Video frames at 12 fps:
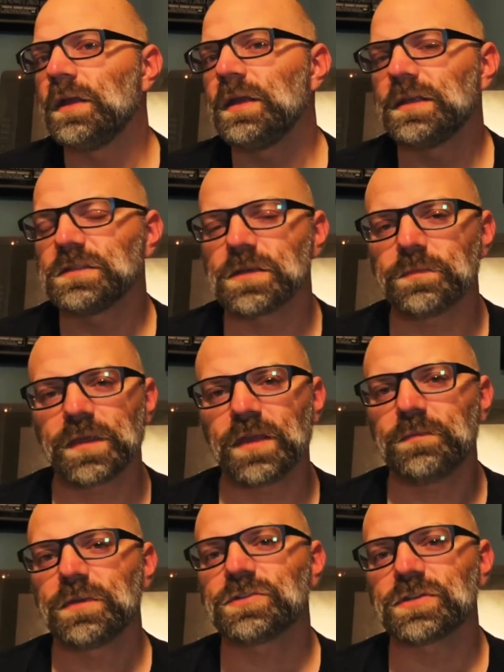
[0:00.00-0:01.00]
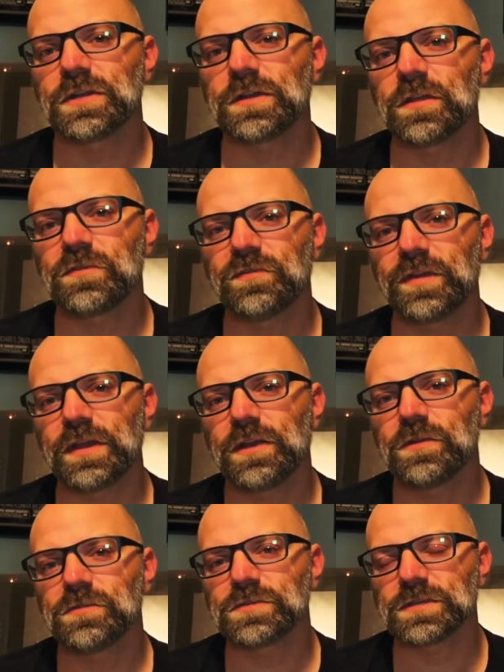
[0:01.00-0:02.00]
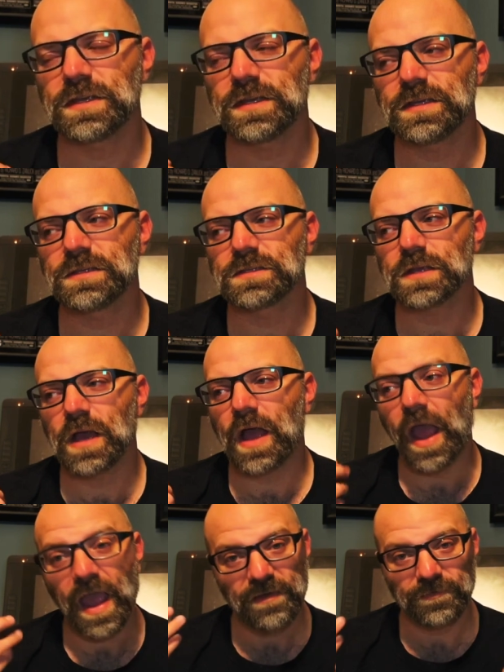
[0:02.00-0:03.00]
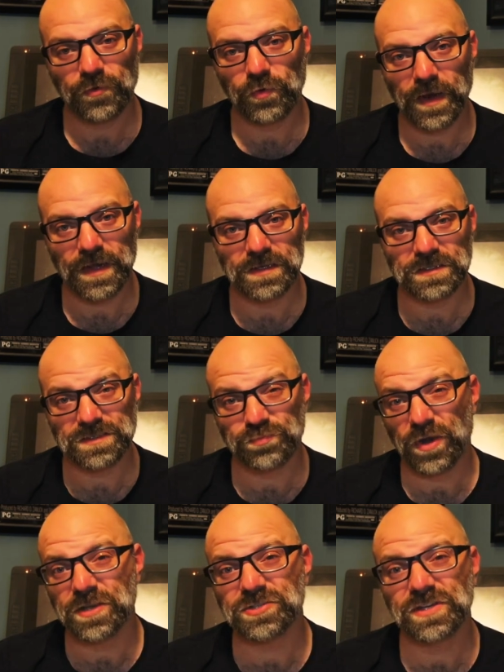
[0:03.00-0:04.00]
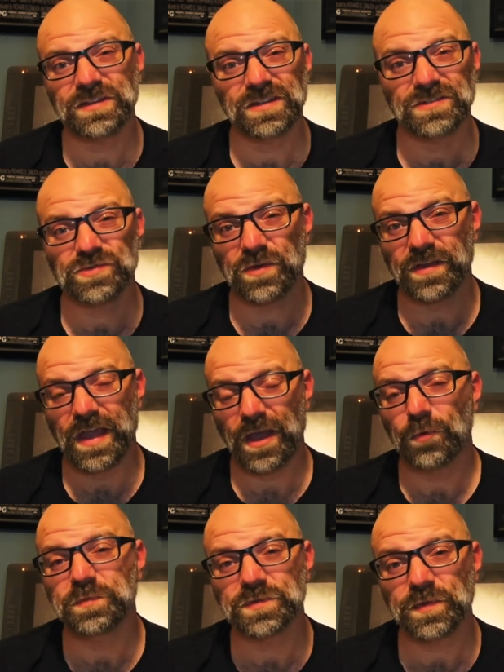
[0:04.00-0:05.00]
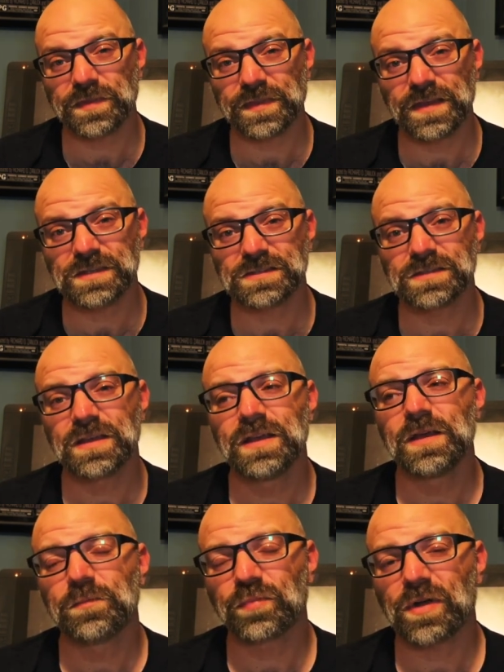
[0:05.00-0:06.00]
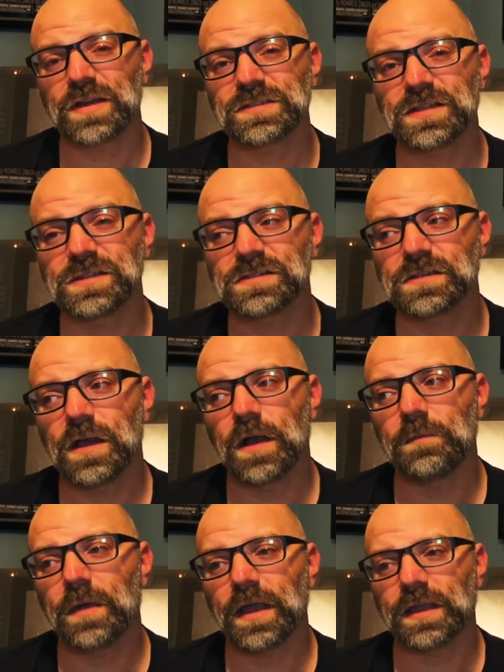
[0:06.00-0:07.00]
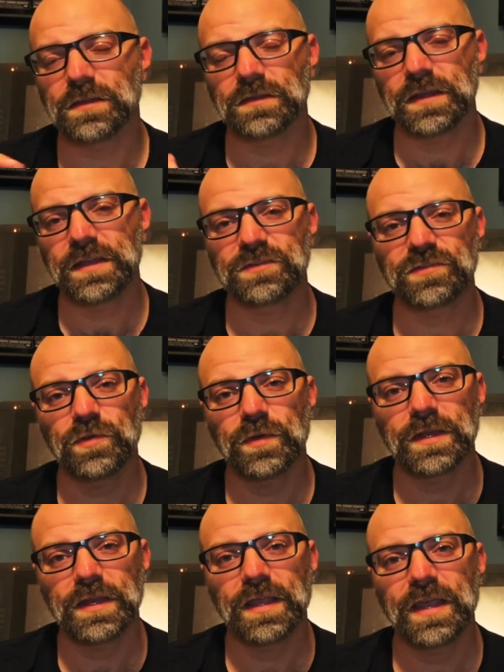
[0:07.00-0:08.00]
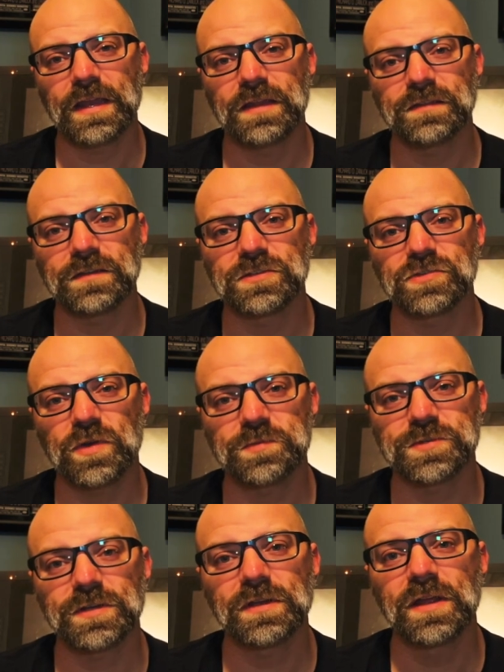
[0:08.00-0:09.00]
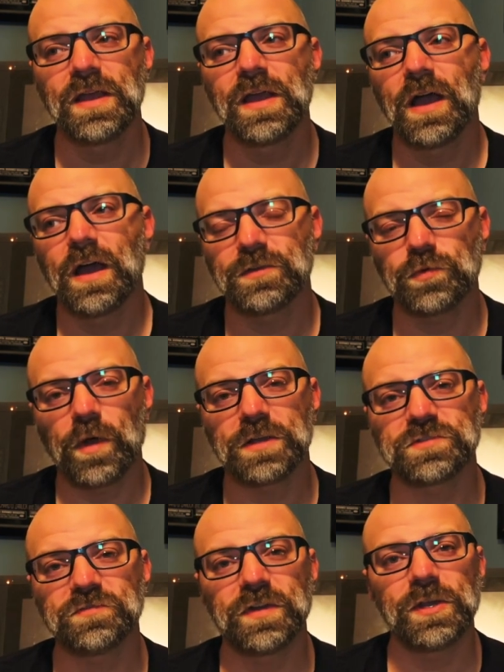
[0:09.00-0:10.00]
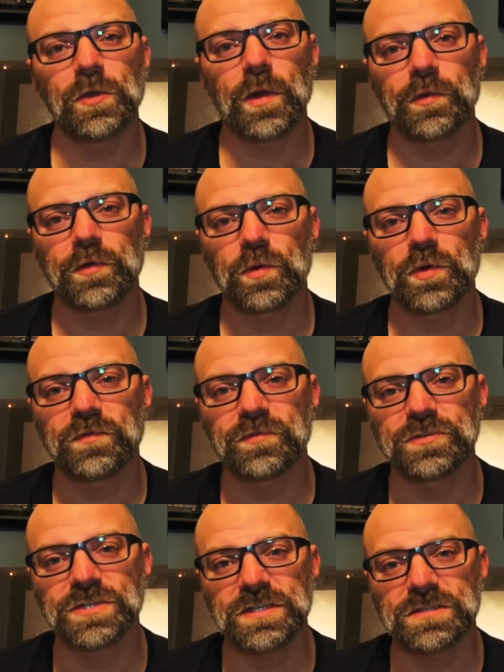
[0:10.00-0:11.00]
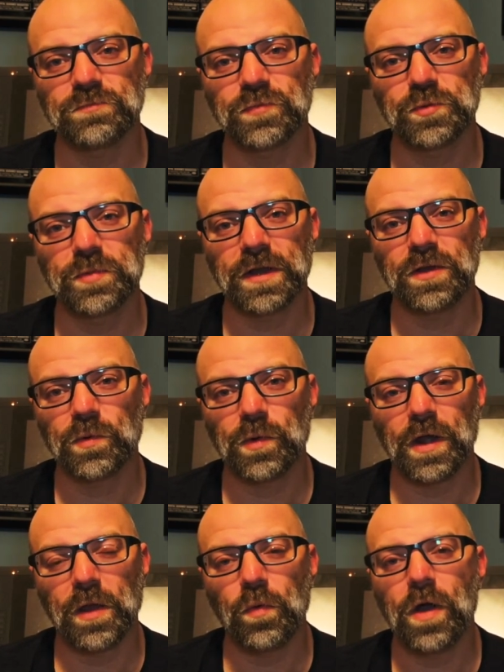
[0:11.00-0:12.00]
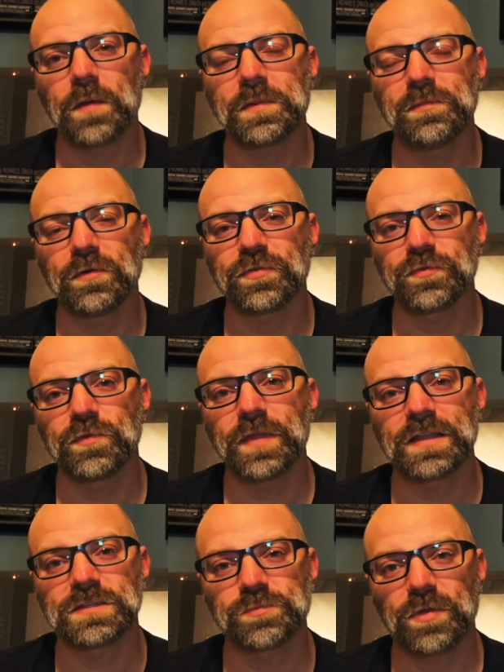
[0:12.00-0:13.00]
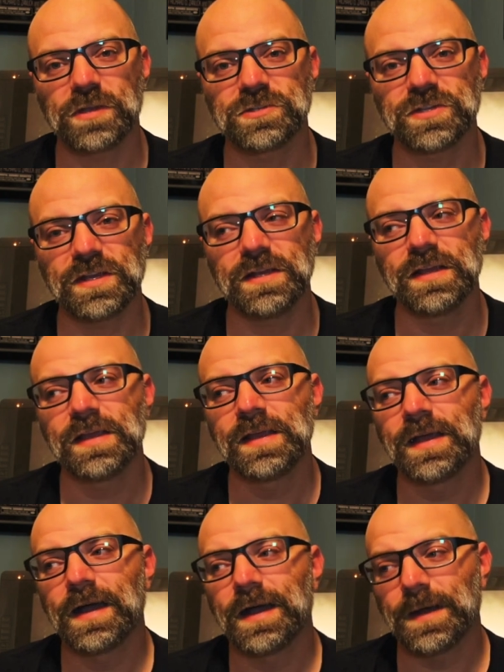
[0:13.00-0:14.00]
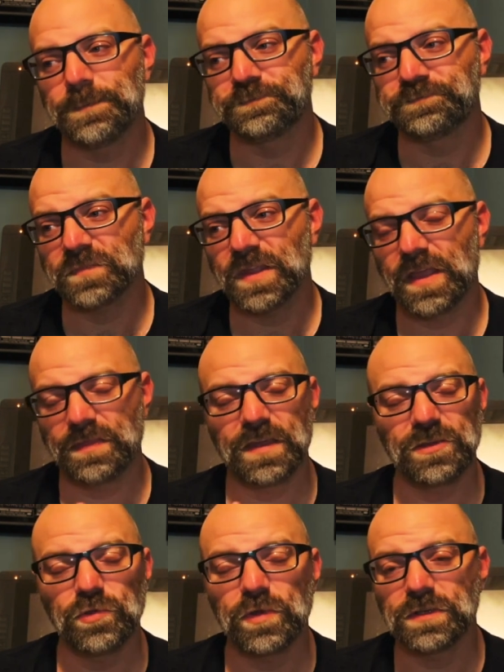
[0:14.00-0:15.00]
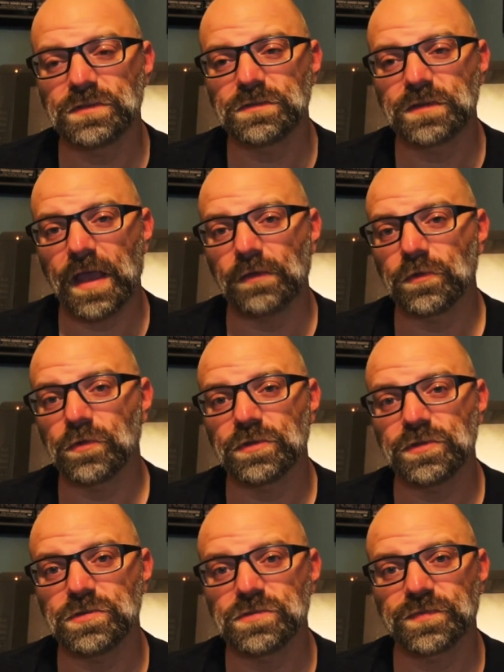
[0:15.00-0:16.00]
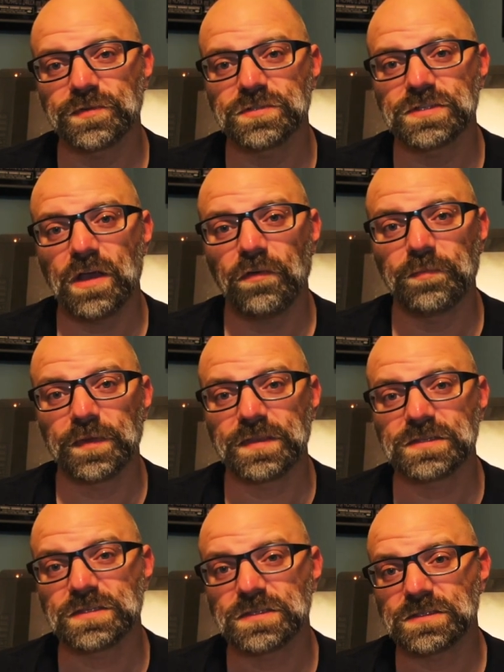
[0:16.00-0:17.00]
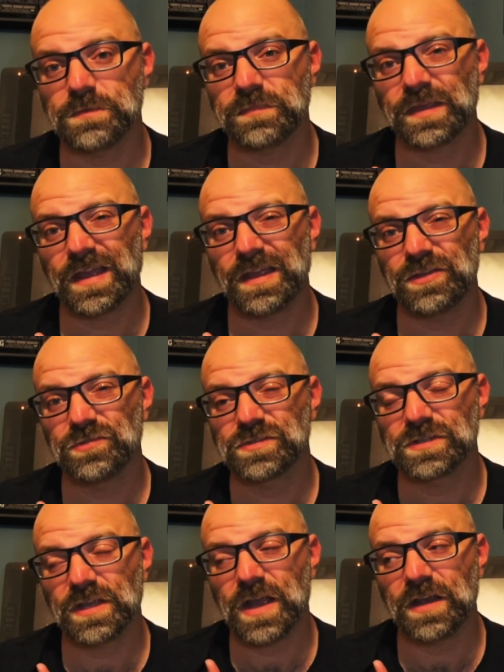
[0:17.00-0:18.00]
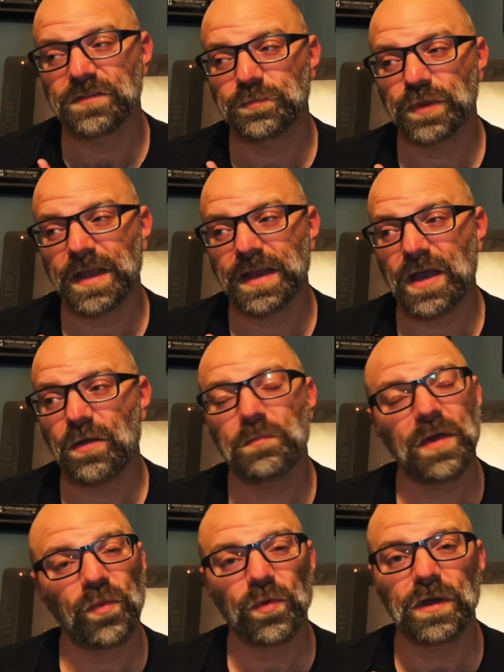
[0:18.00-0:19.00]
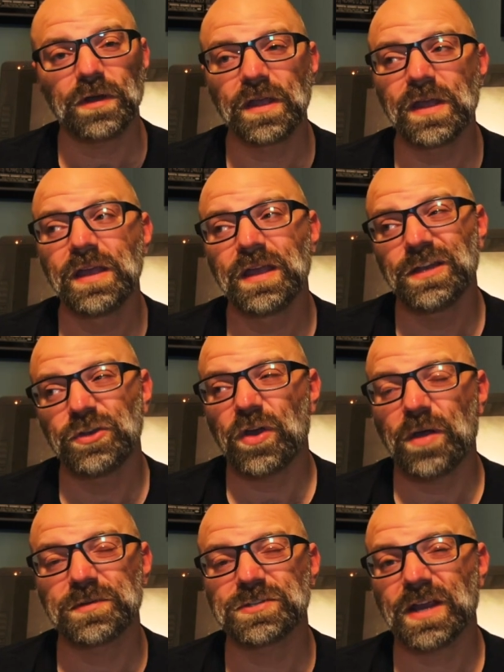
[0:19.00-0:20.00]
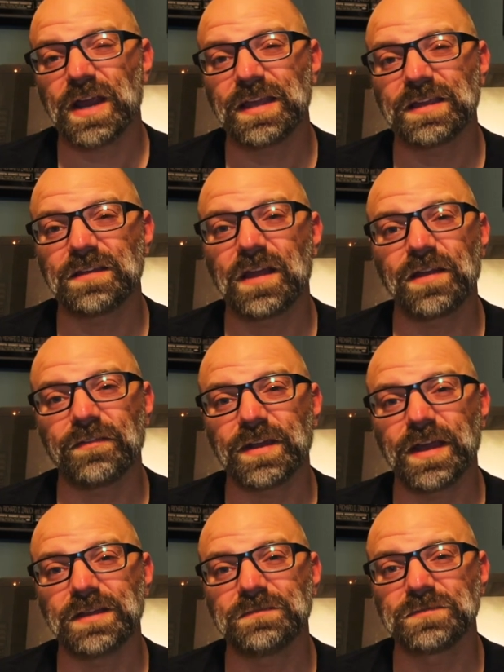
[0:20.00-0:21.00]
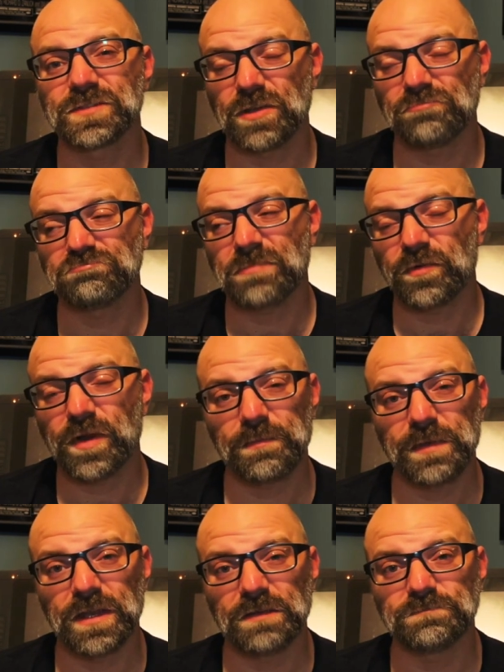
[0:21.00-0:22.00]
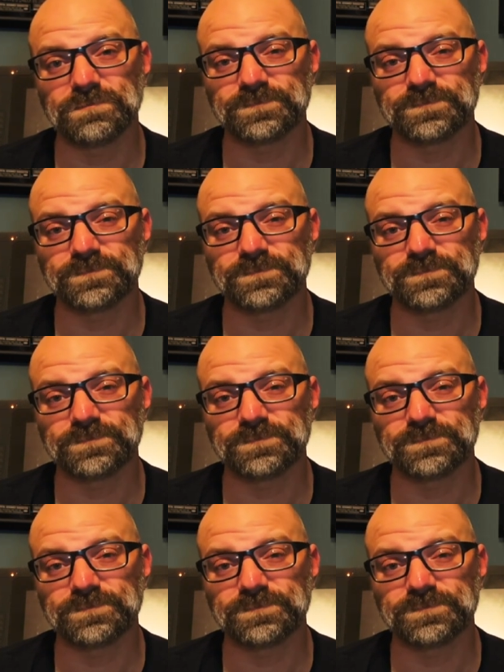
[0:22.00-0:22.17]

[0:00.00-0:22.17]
And something I mentioned in other videos is I have created a spreadsheet that sort of helps with this process. I can link to it again in the description to watch a video I recorded for Jason Brubaker where I walk people through that spreadsheet and that you can download and use for yourself. But this is something I use to kind of plan out my work and know how much I got to get done every day. So I recommend it.